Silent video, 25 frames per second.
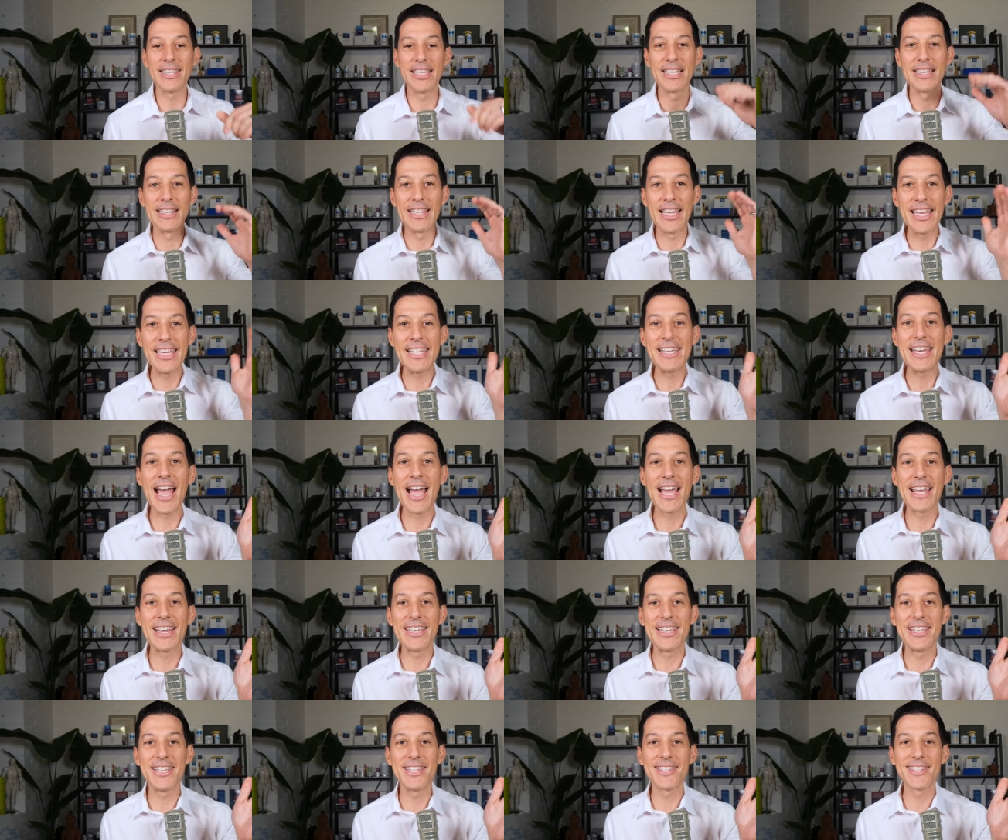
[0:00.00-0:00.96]
in the late
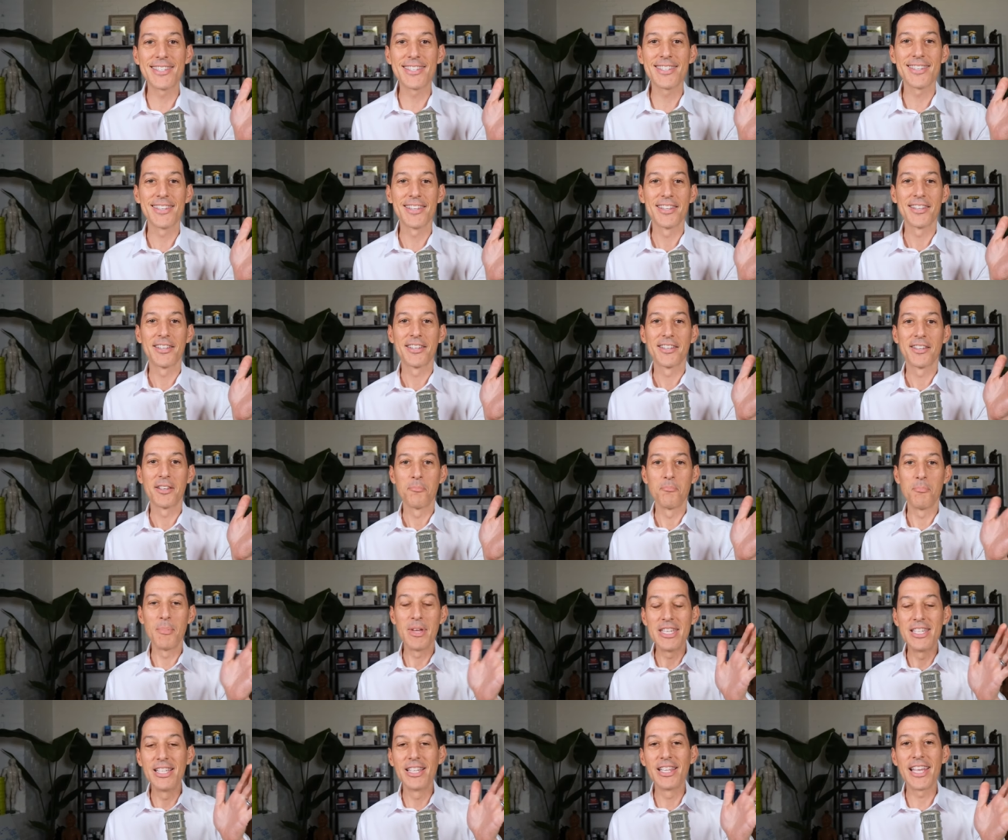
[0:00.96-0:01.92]
90s,
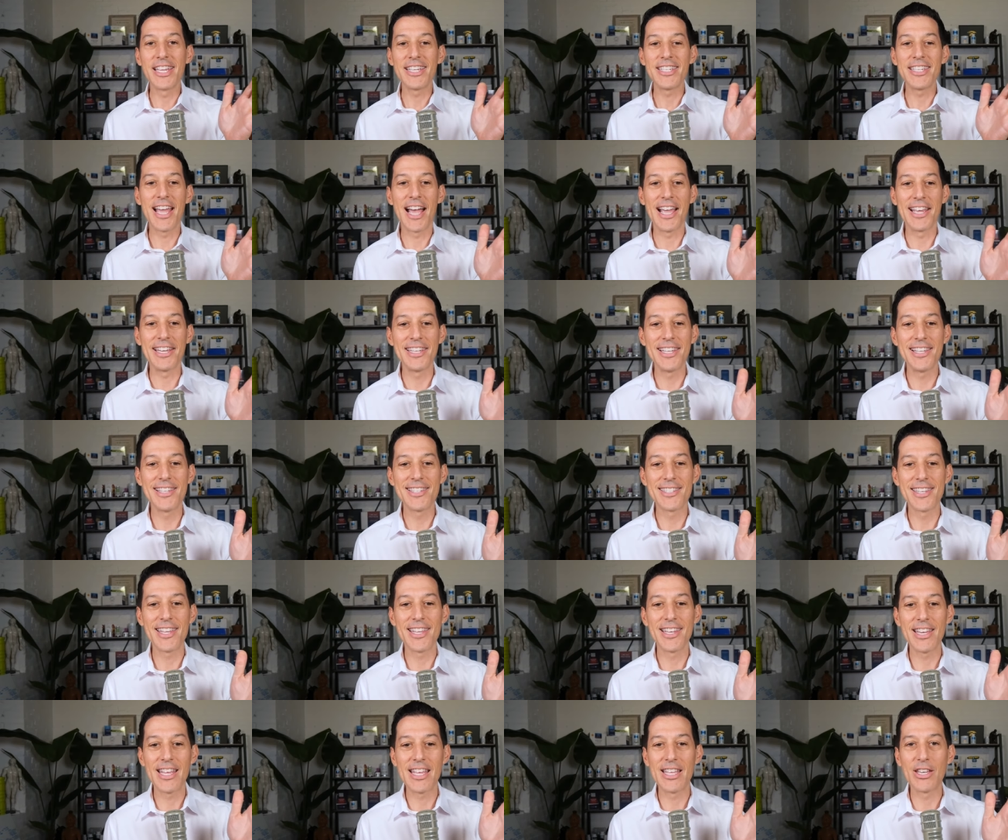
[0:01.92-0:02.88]
mid to late
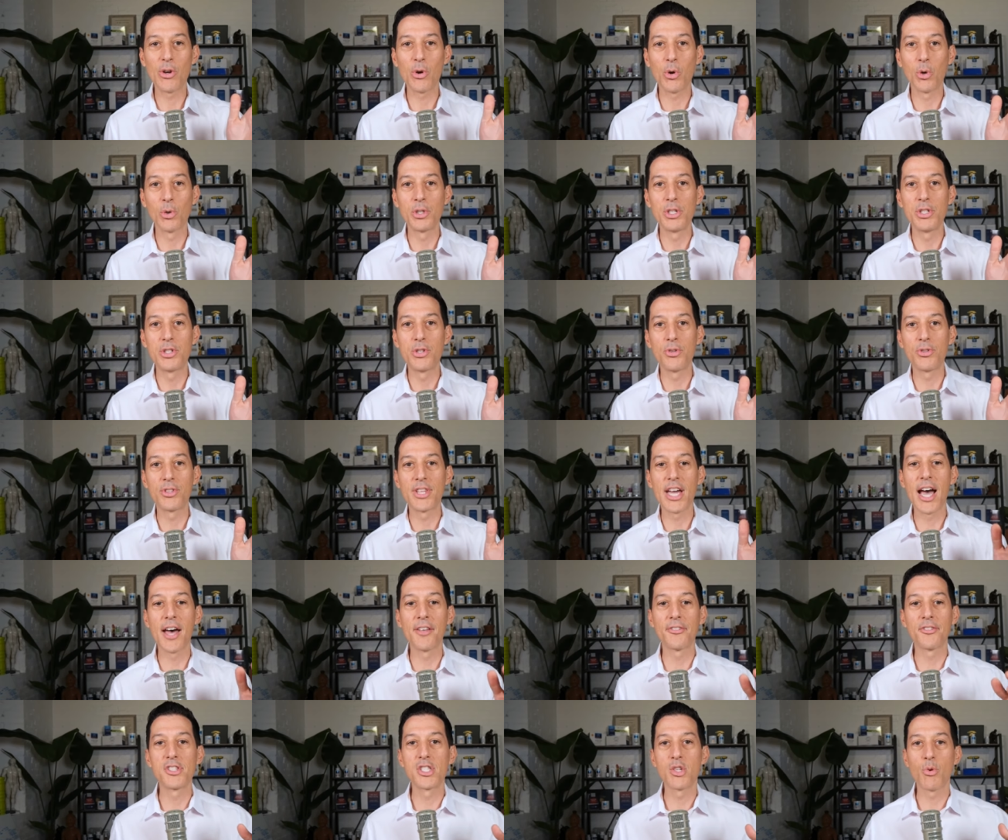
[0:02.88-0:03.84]
90s and early
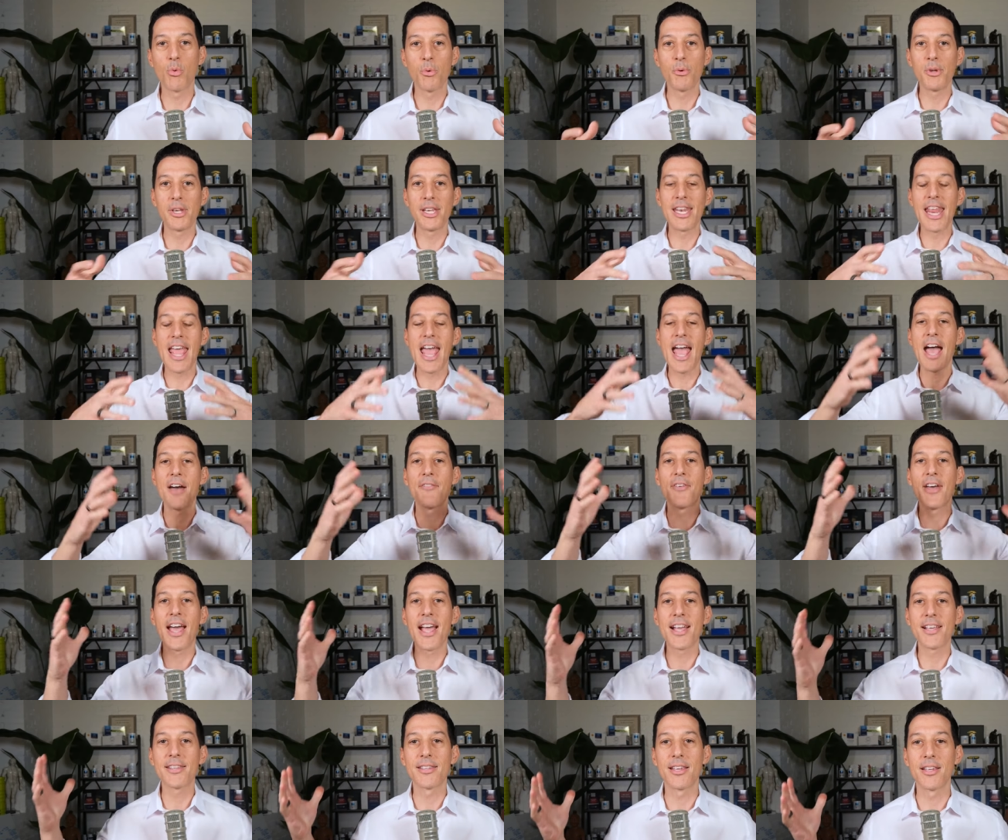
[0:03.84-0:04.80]
2000s when we didn't have
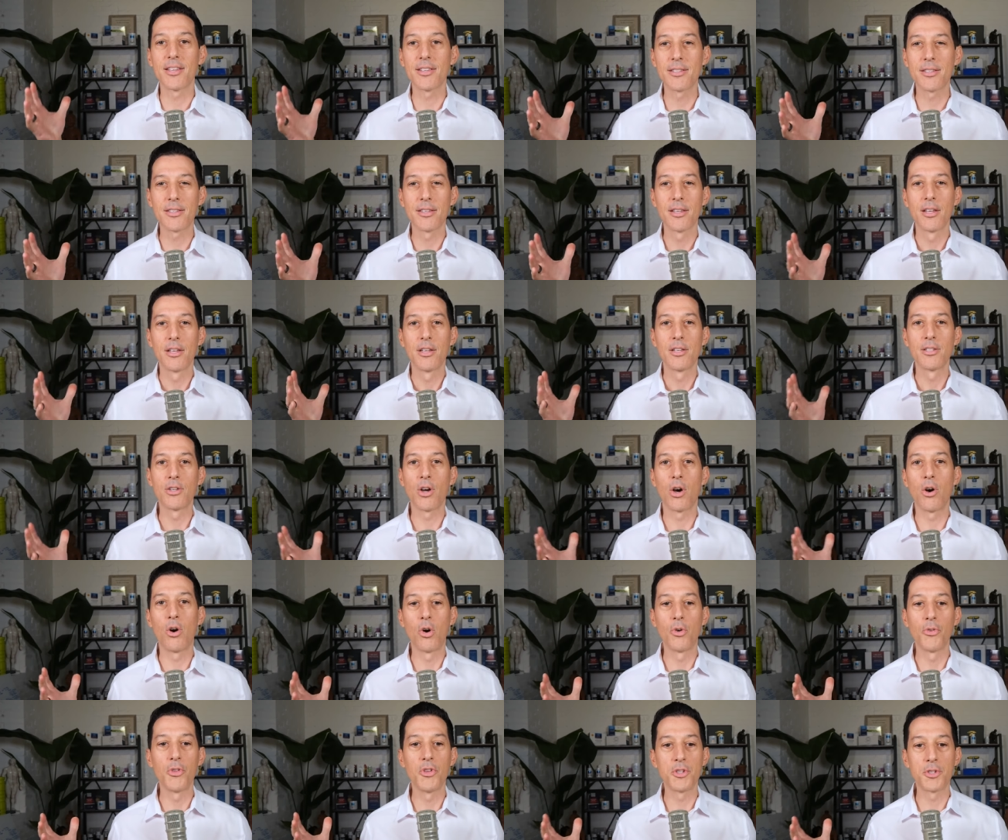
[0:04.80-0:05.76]
access to
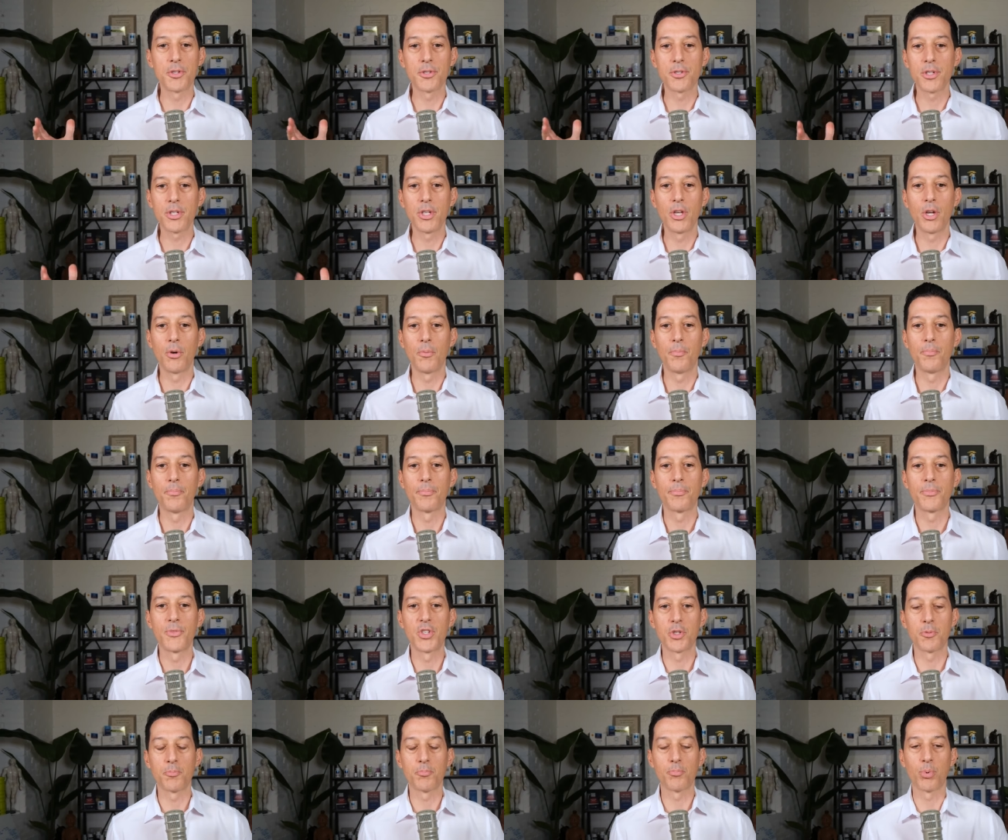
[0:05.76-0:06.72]
all this, you know,
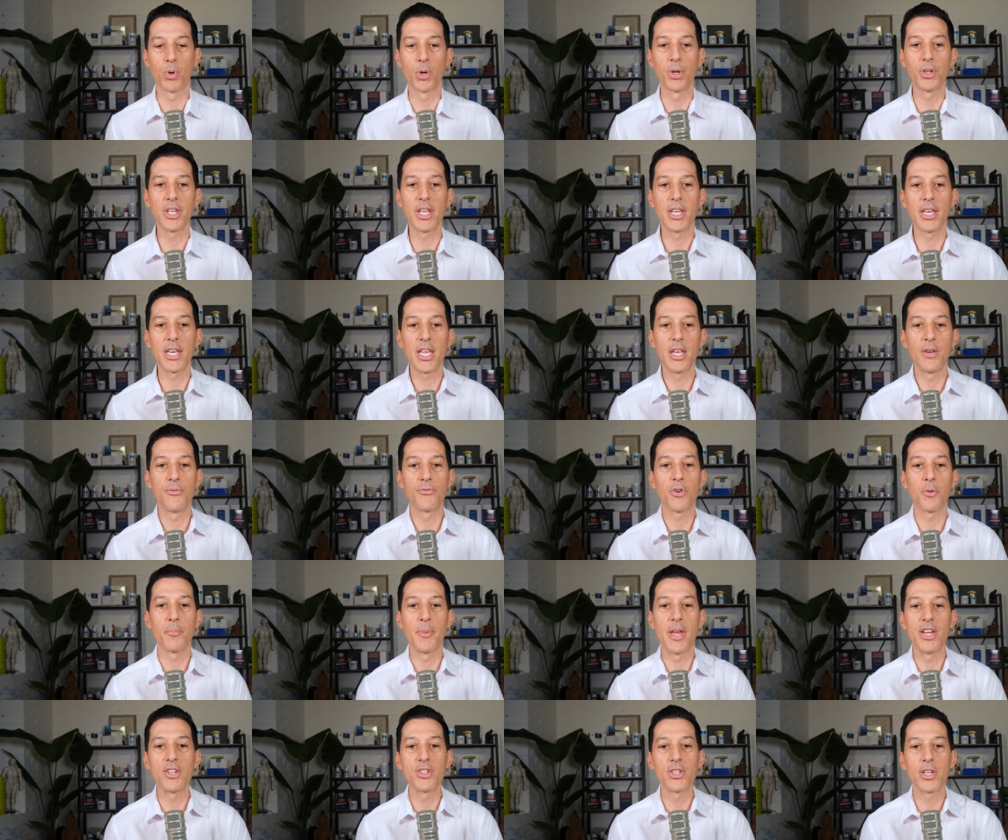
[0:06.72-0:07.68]
just brilliant
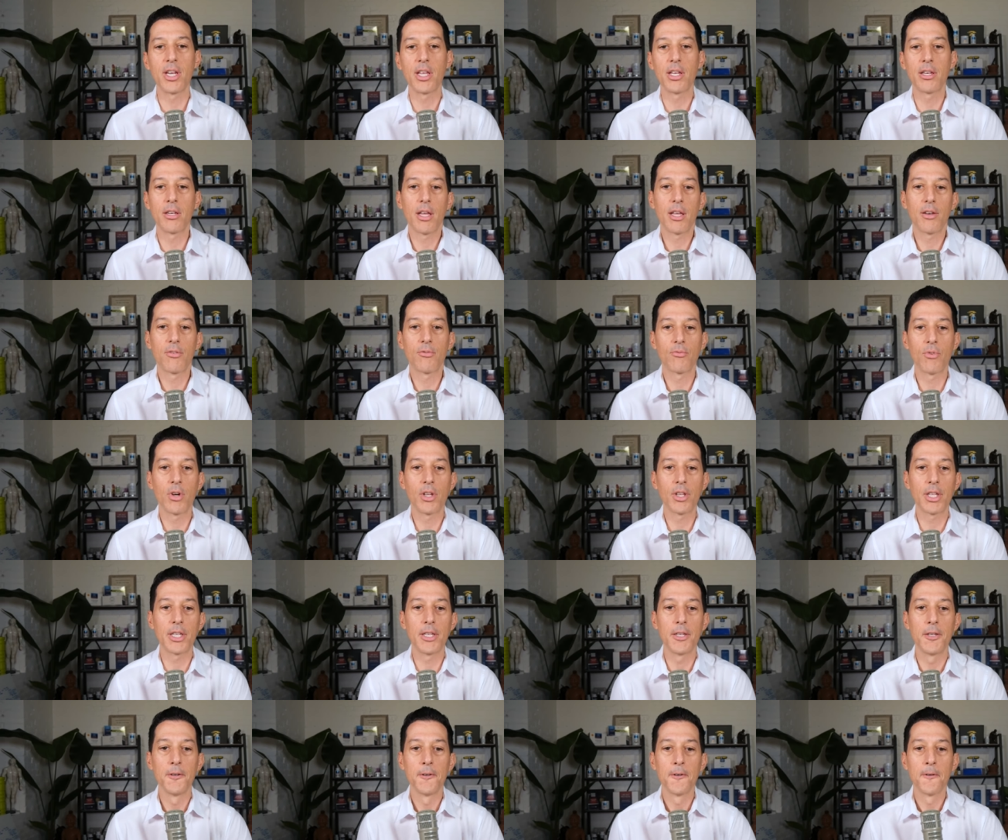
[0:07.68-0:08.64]
information. And
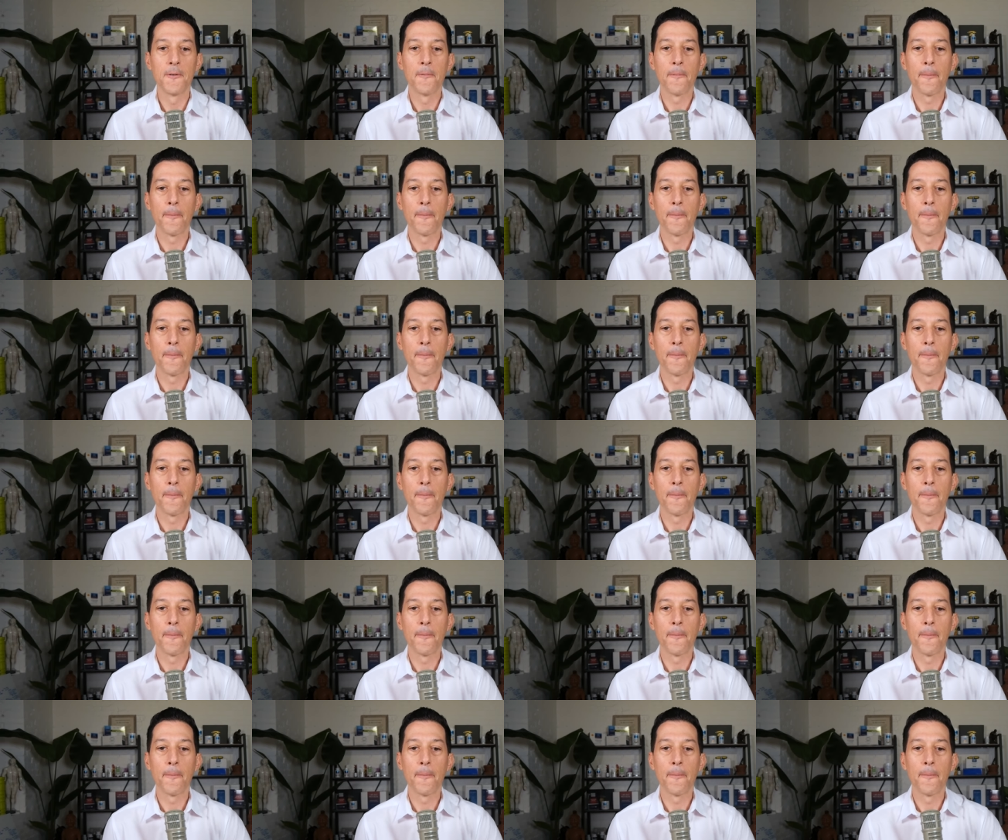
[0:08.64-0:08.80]
really,